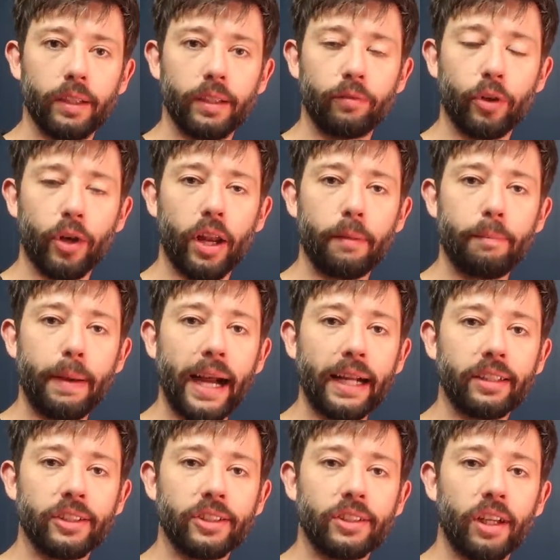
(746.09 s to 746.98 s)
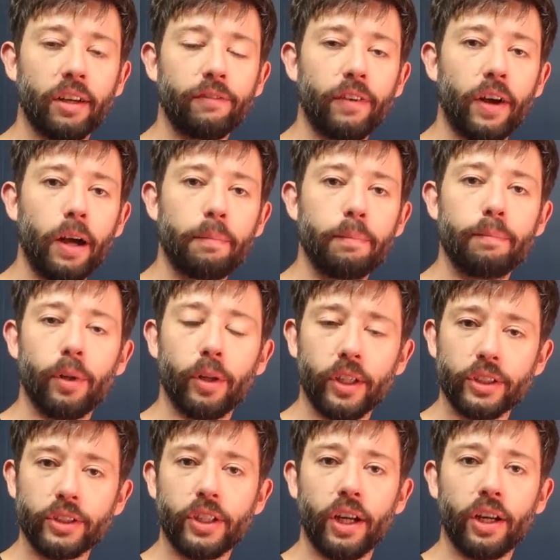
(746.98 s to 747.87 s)
We're going to pack this stuff up.
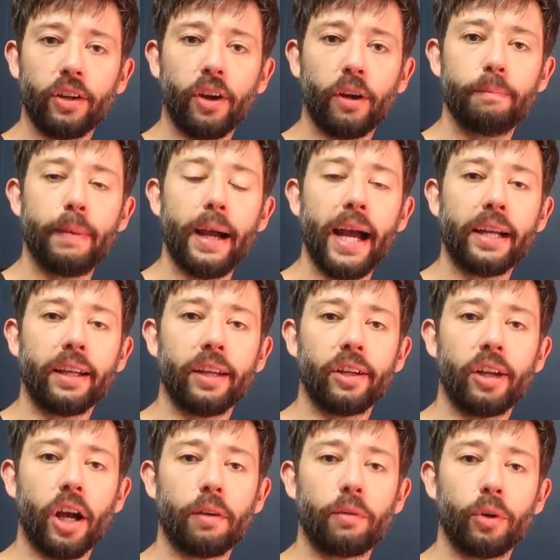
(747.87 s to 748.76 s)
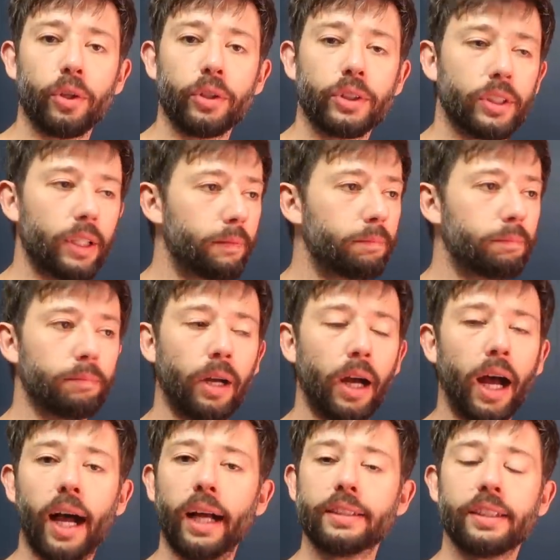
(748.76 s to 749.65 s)
Mona's going to come back and cover some
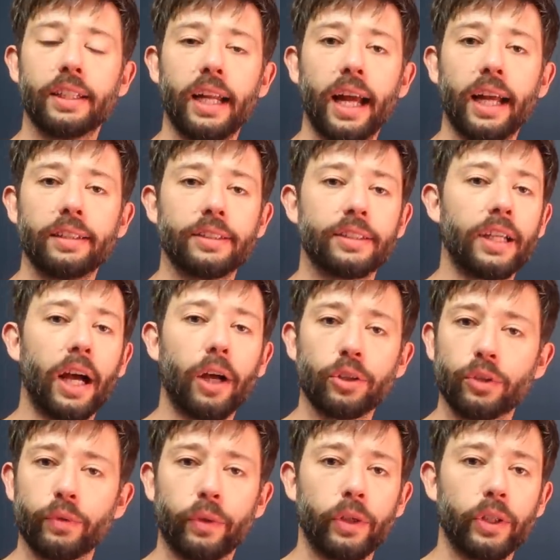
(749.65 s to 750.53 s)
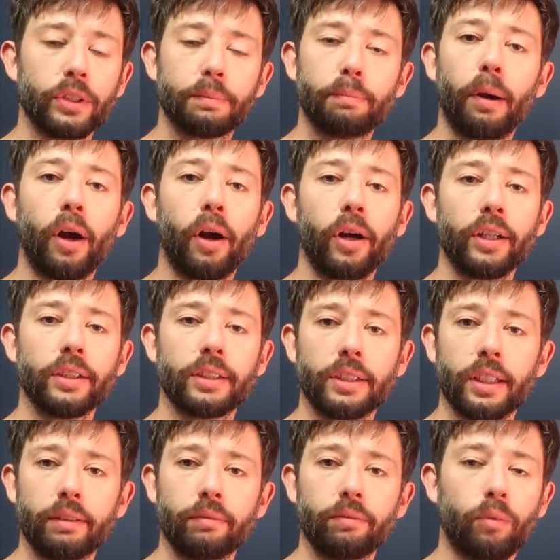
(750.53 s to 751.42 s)
odds and ends, housewares,
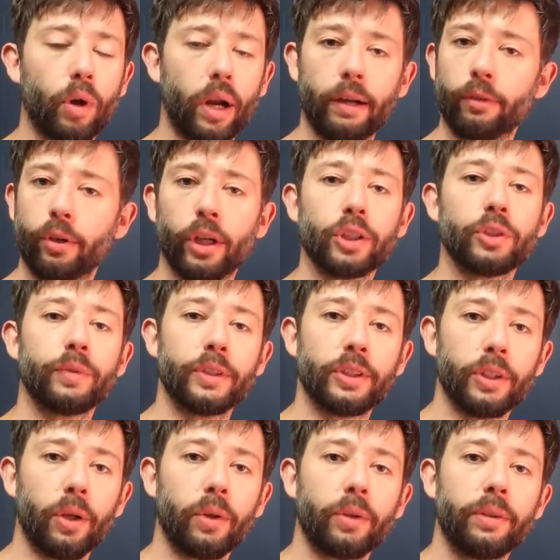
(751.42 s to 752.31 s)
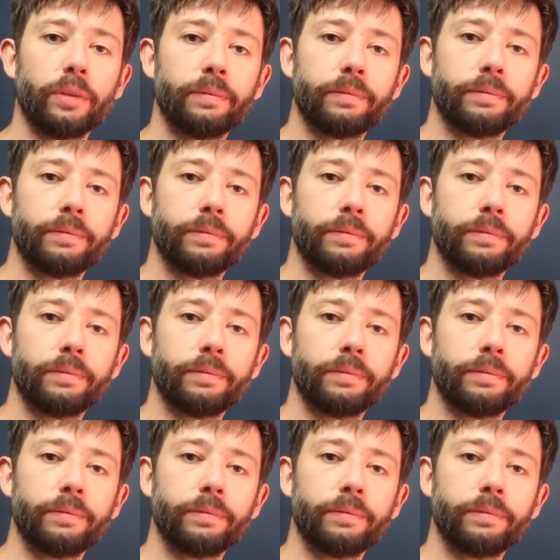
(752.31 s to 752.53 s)
parts, and whatever else we sold.